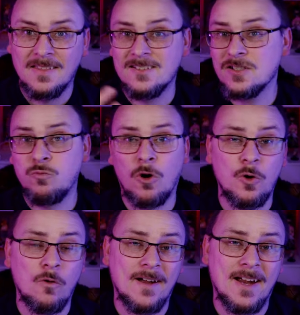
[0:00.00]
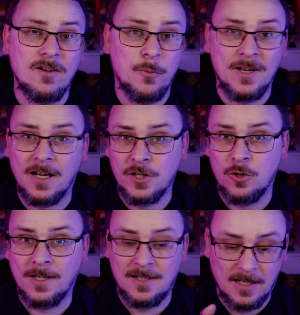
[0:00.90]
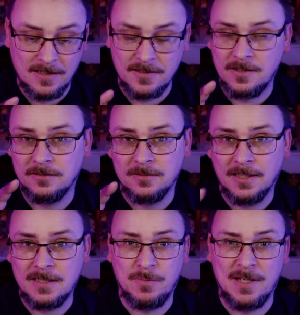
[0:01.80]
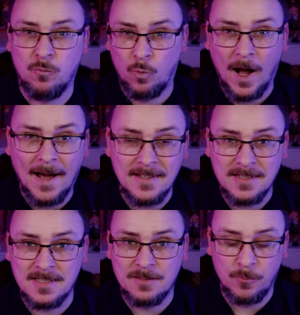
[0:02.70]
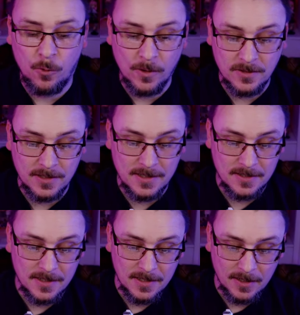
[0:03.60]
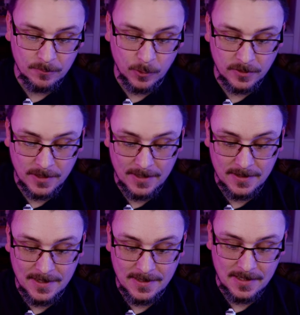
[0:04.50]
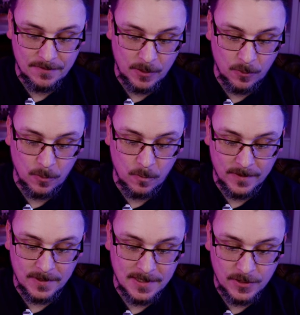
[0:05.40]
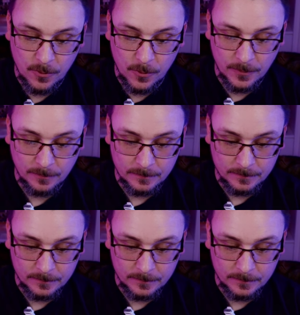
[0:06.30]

There is one other area we can actually look at and actually explain why this is more as it is and more dead, is if I go over to Discord